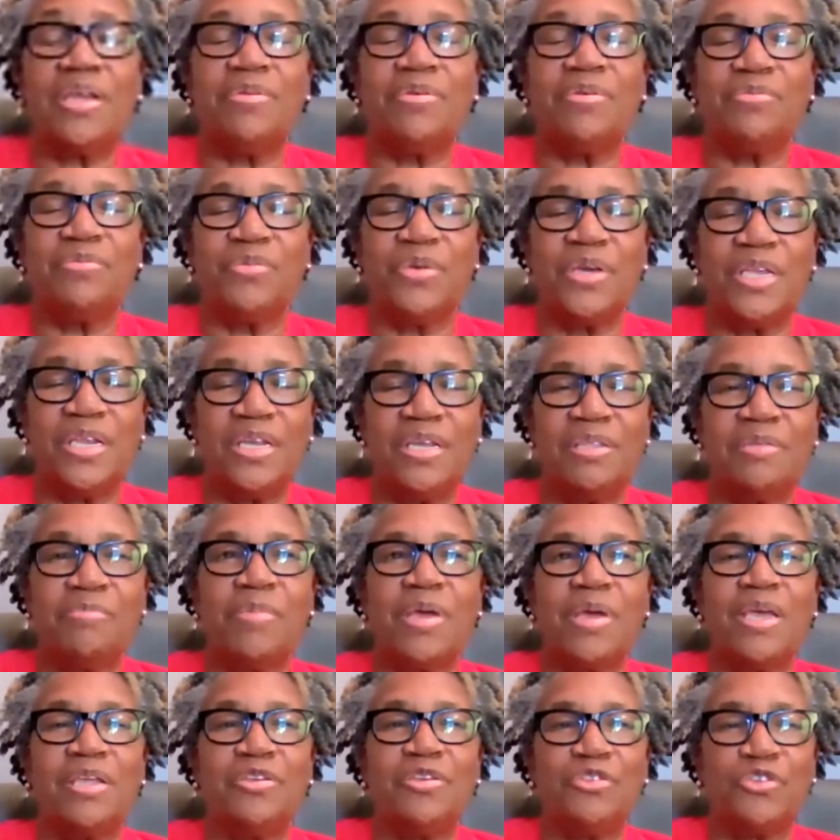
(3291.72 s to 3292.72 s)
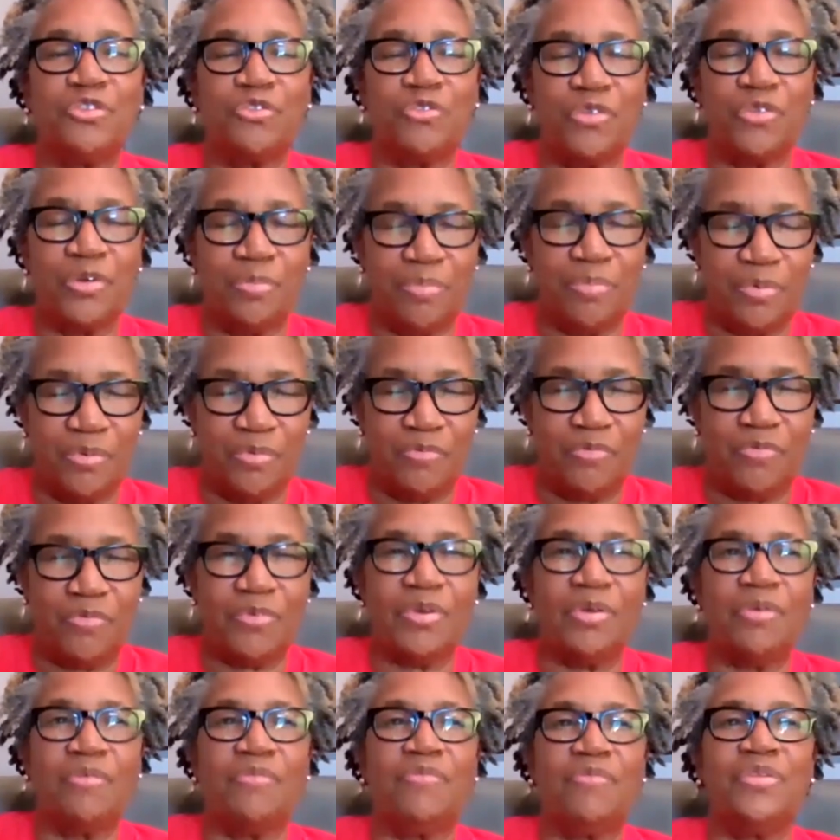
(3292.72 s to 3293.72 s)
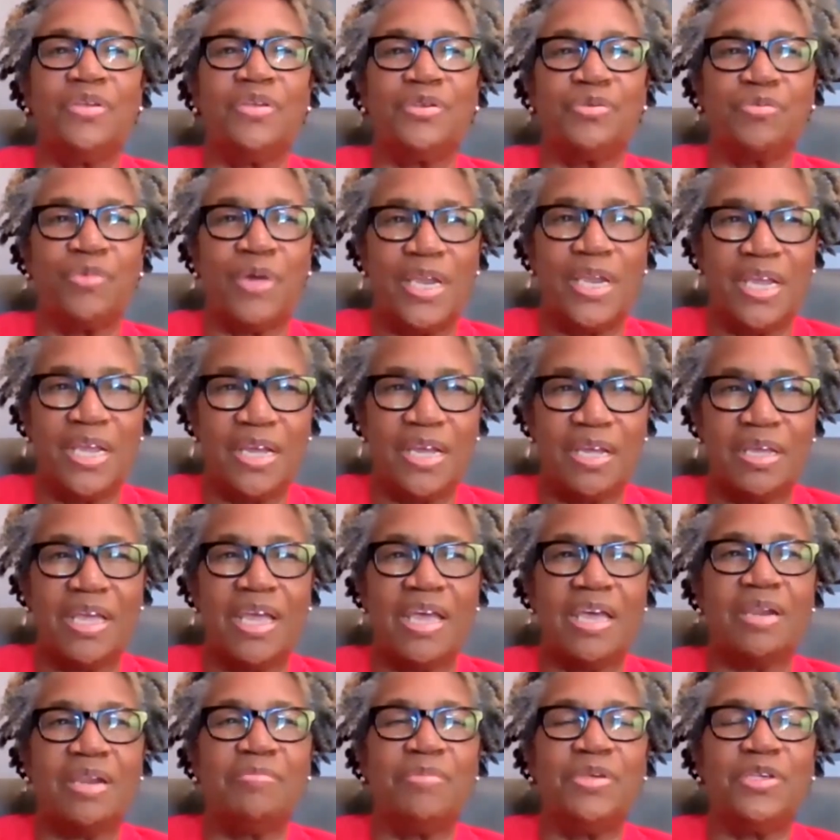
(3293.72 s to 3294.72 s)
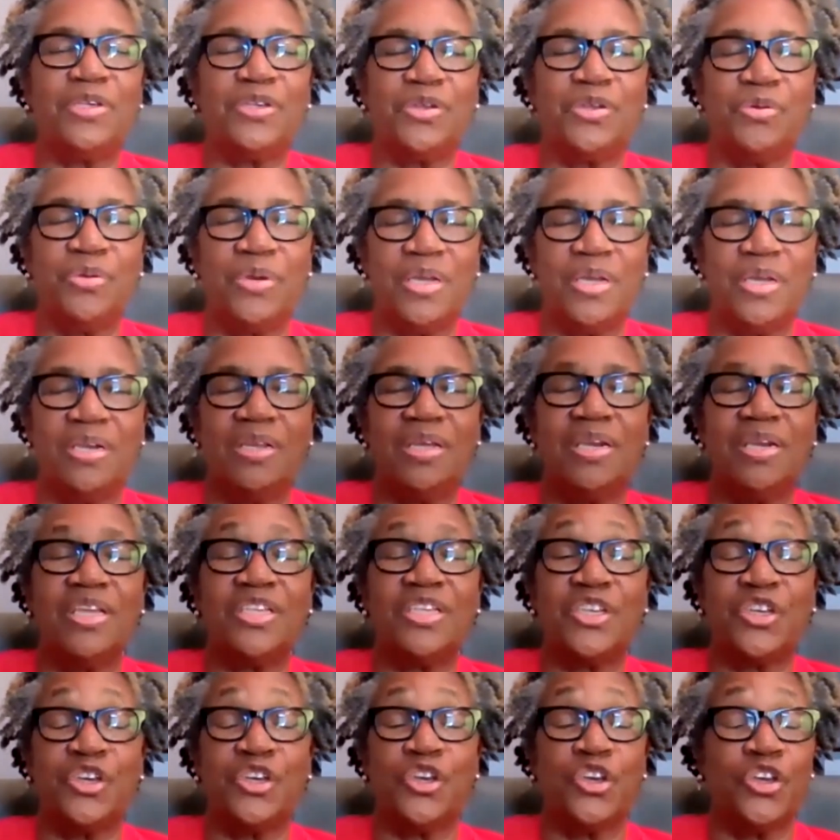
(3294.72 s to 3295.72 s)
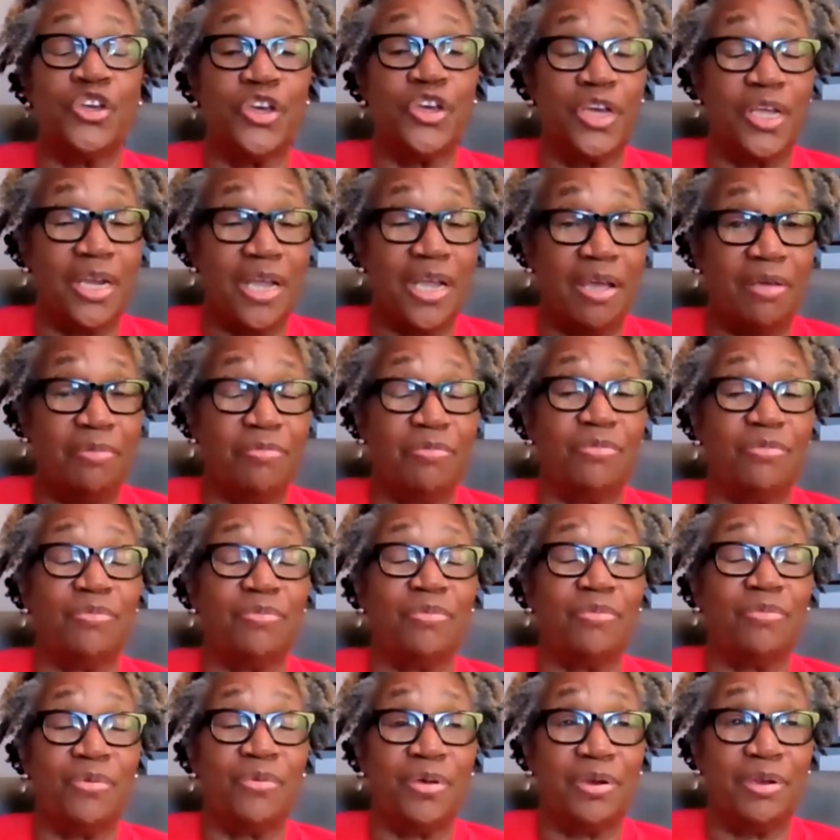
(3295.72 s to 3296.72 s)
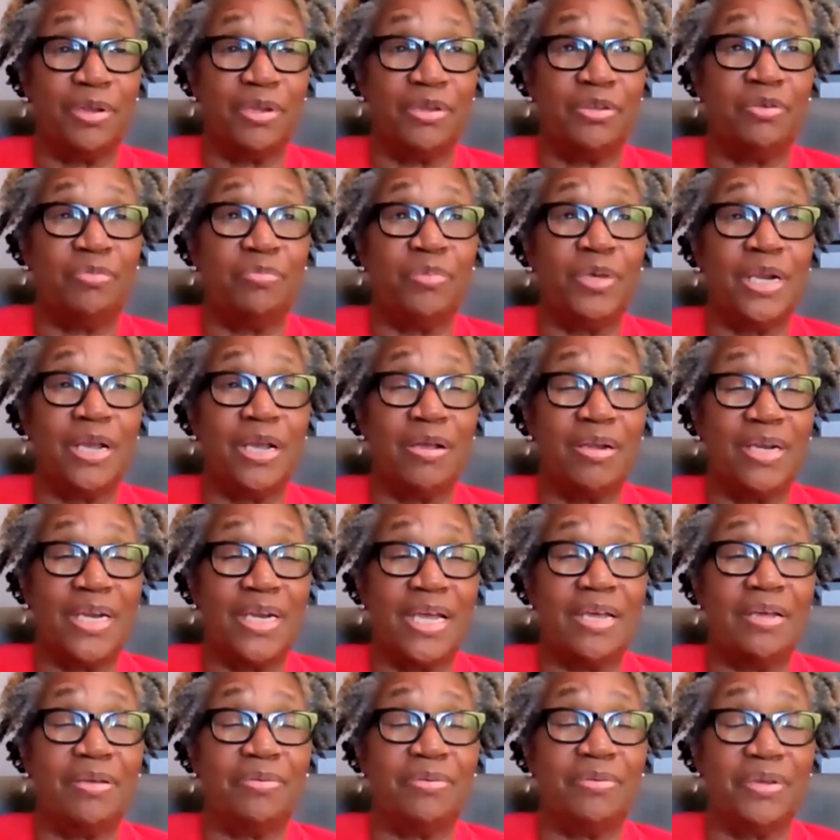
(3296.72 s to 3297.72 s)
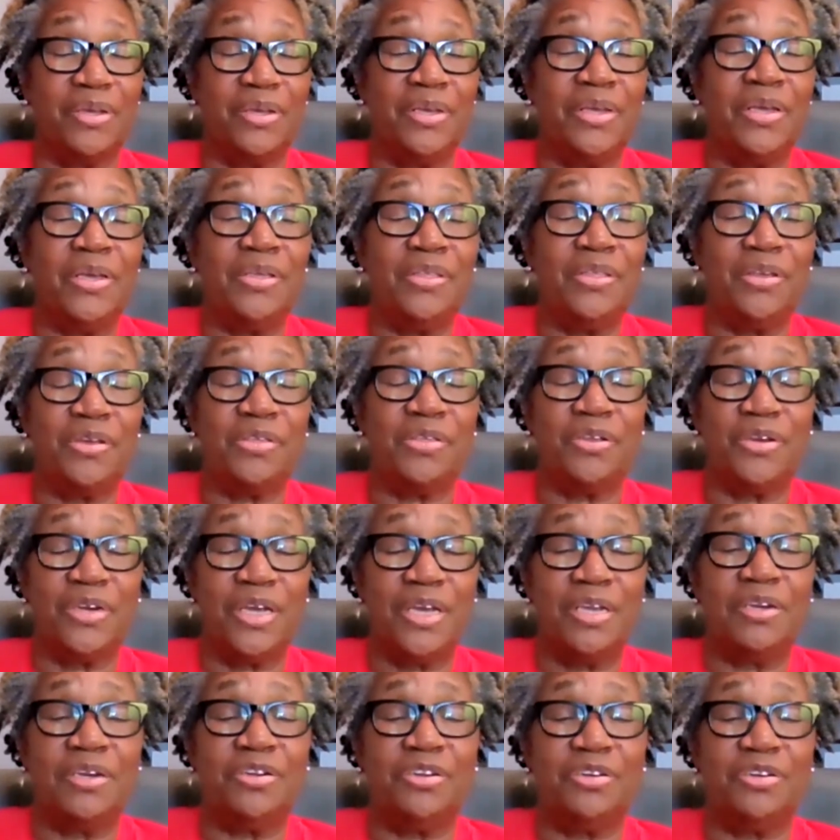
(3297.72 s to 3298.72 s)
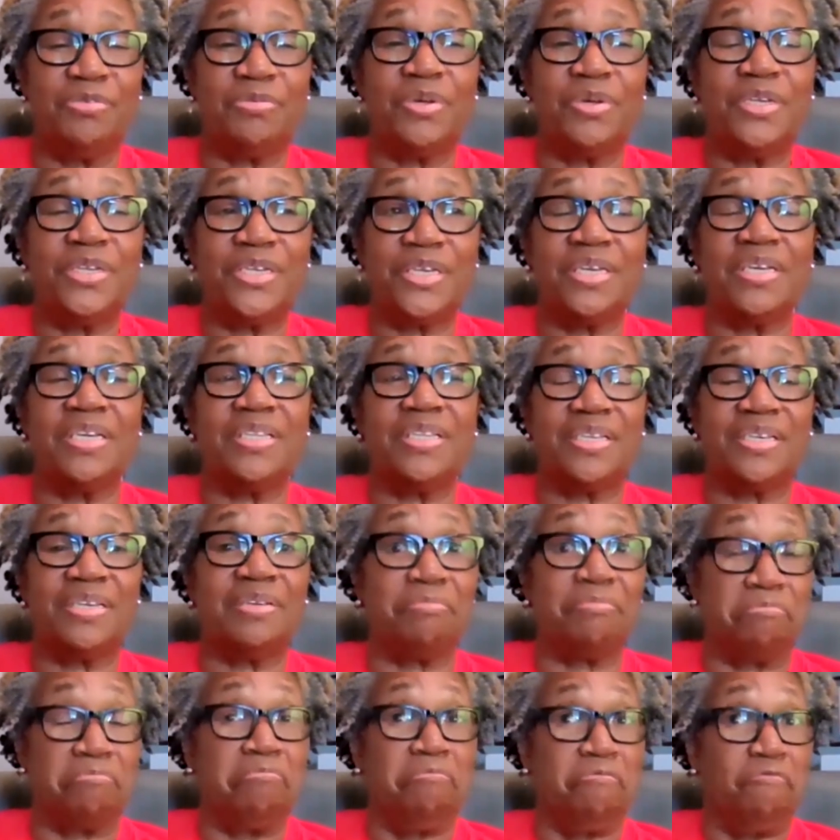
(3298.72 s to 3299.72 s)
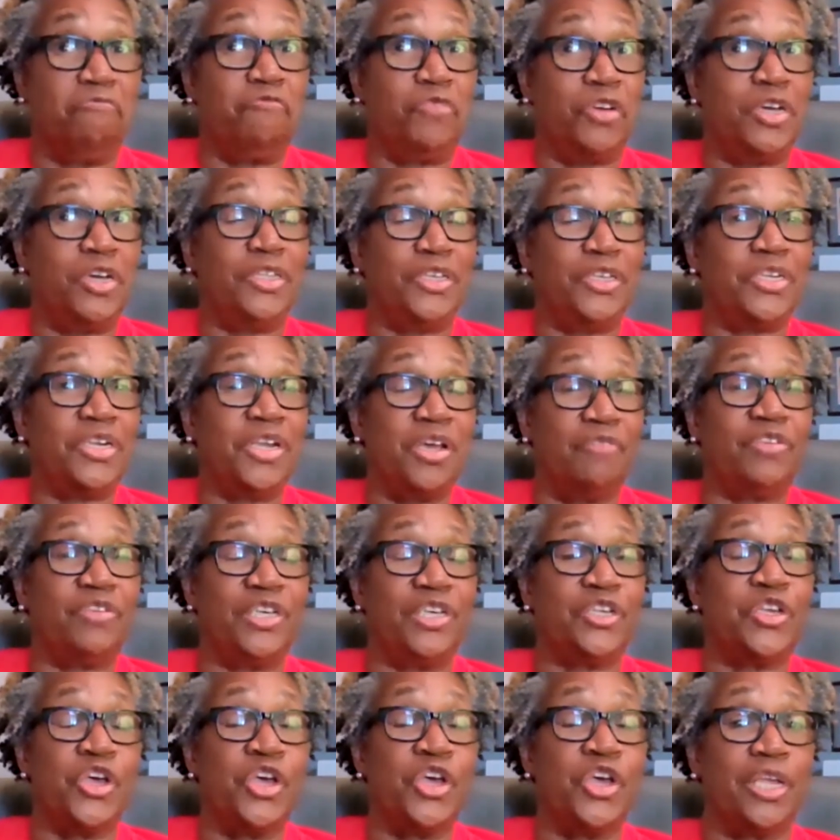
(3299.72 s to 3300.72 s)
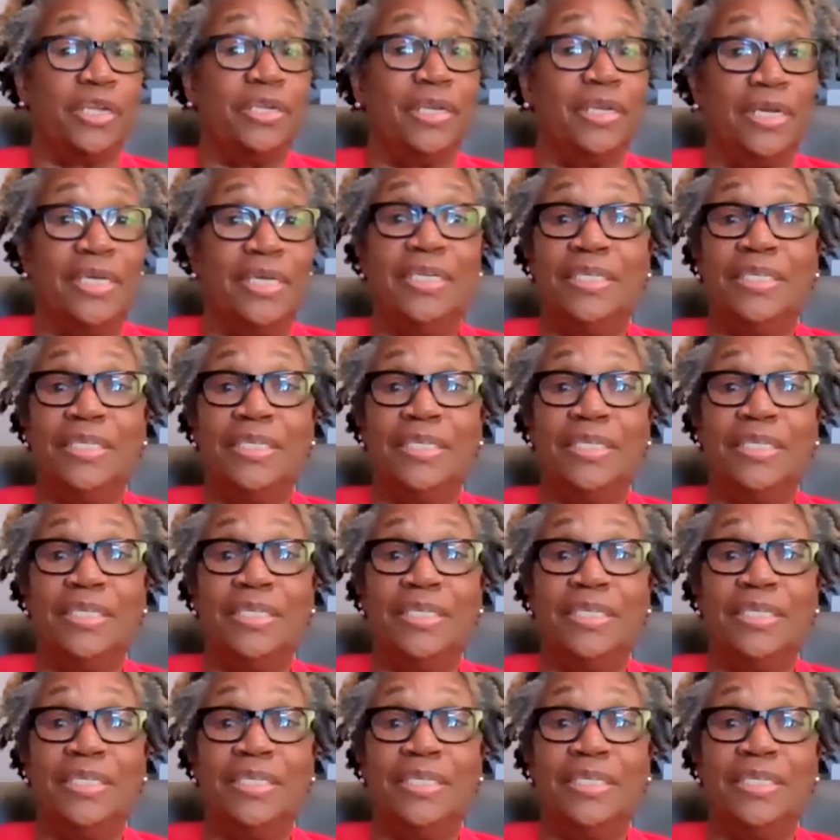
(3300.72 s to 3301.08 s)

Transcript: I've been reading the manuscript of, of this Writing Academy student, and it's good. I read a little bit out loud the other day to Teresa. It's fun stuff. She's good.